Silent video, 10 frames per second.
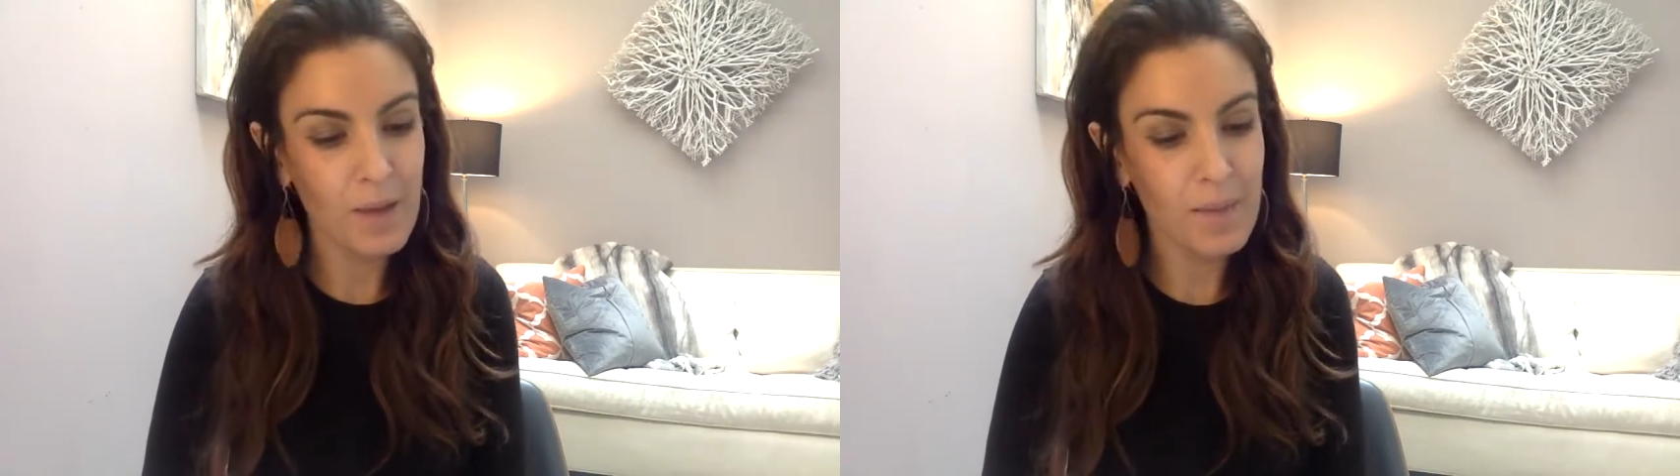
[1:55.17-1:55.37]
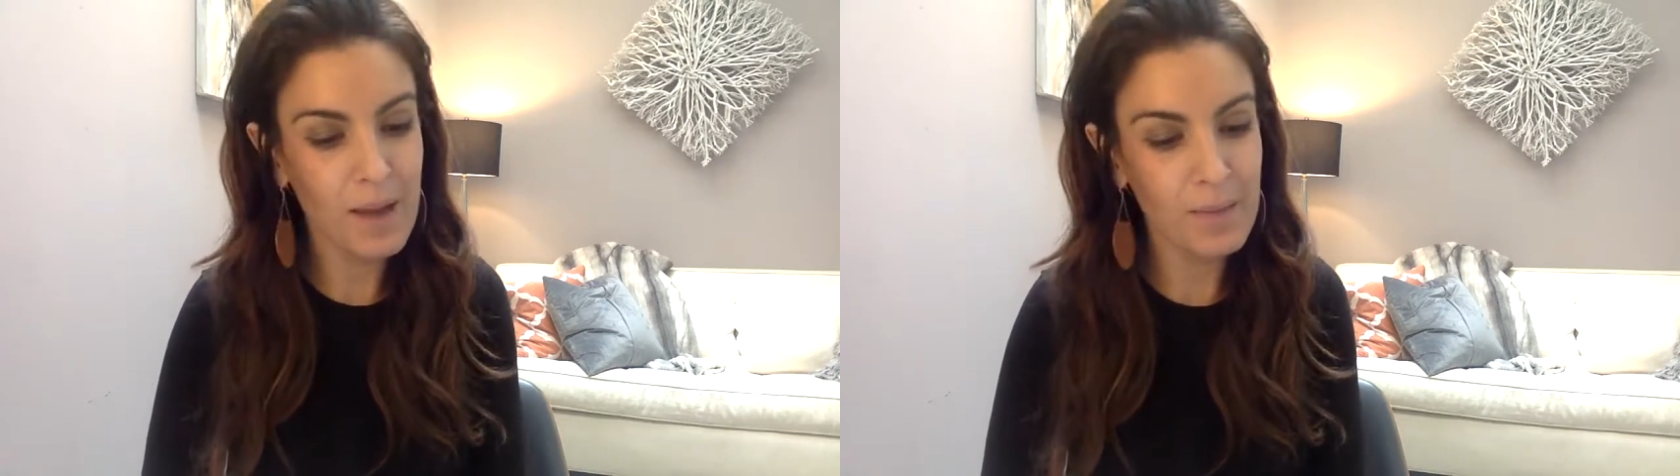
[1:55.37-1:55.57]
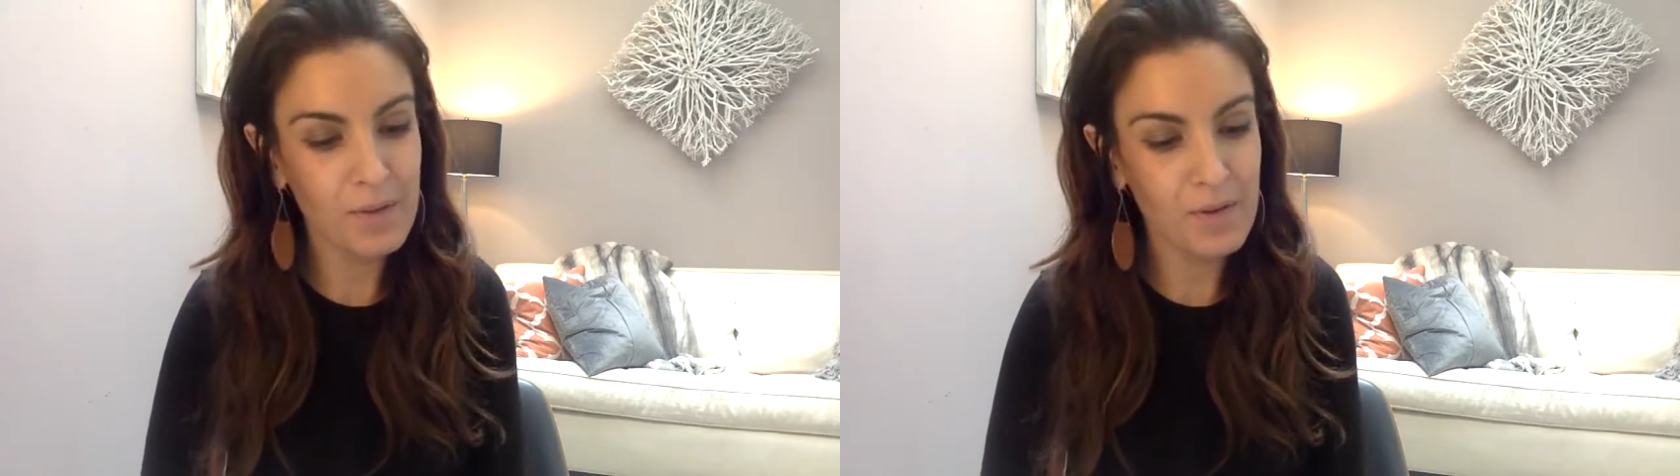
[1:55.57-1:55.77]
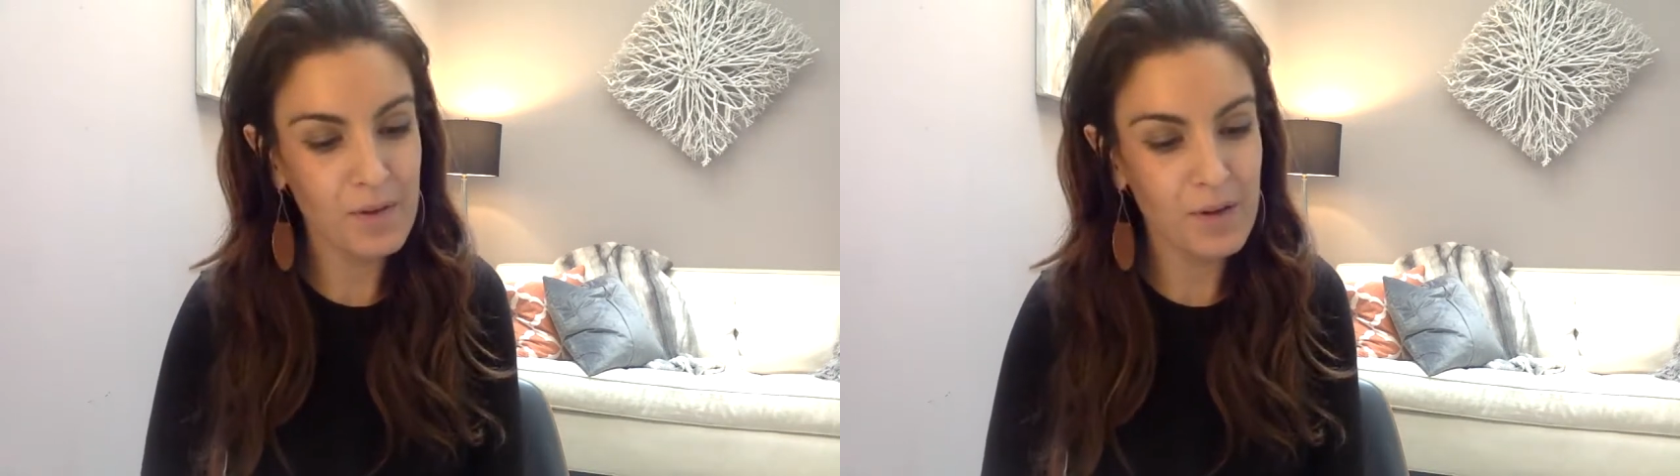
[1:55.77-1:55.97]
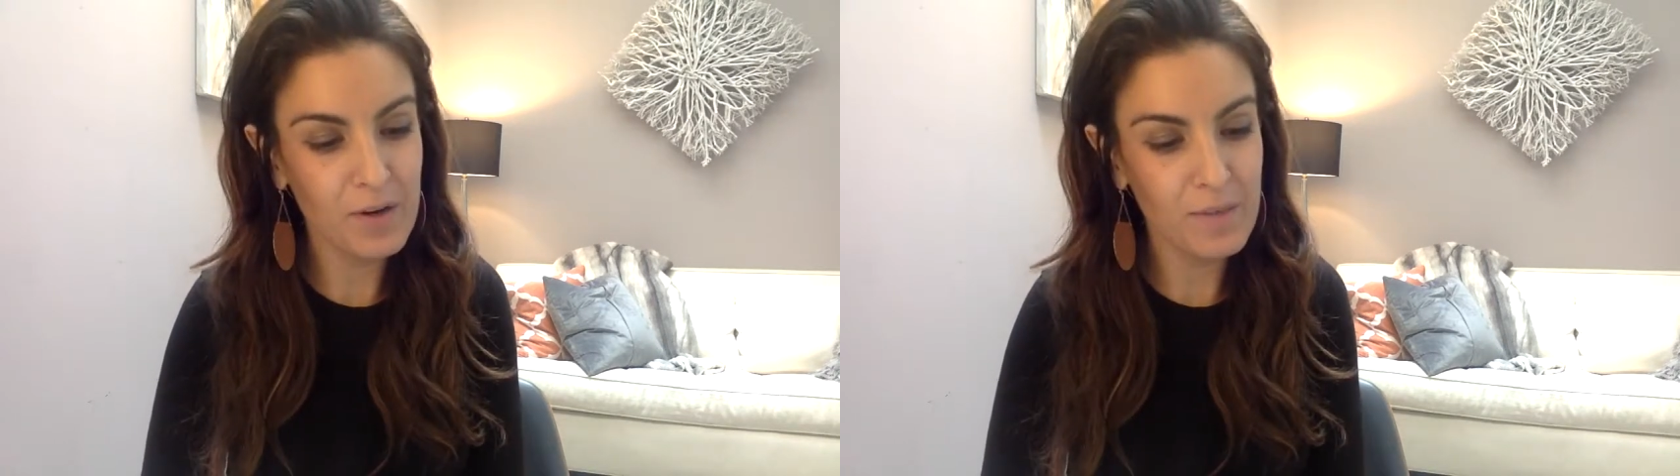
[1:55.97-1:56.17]
a
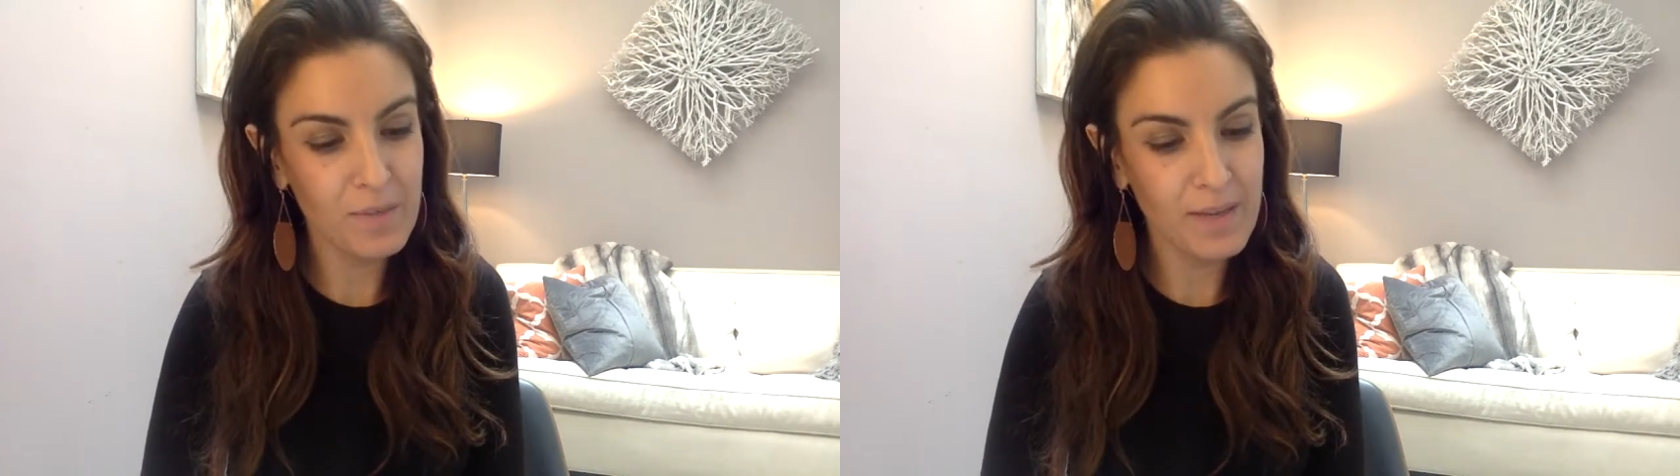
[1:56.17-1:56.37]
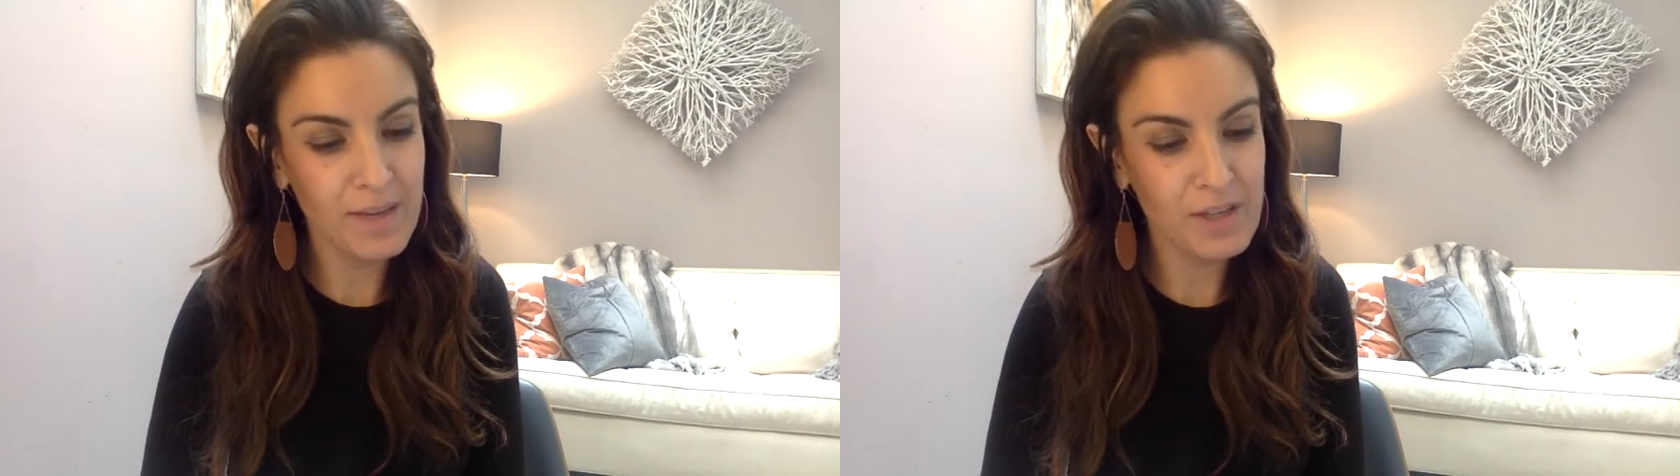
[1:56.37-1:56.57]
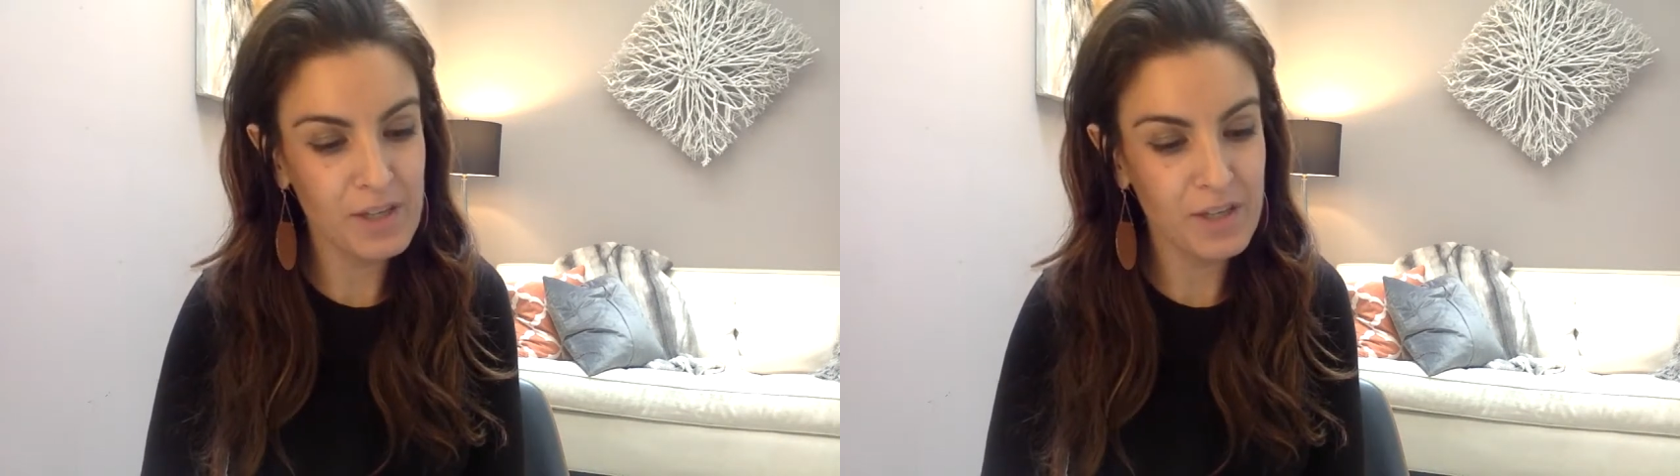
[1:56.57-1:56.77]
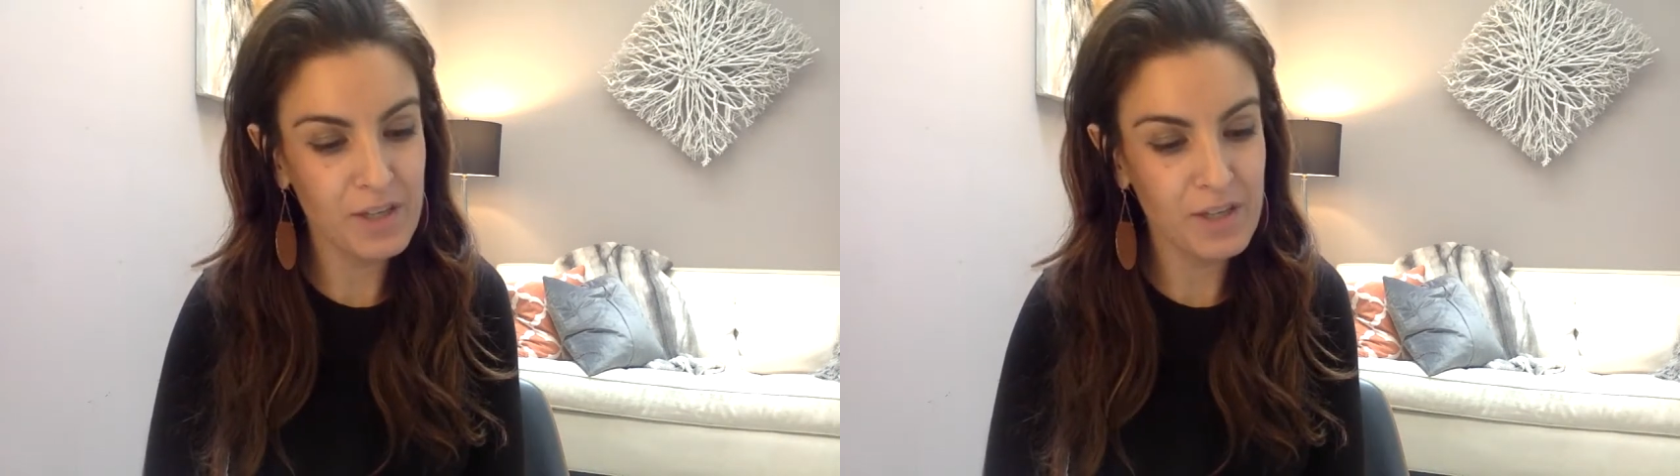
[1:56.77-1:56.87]
popular picture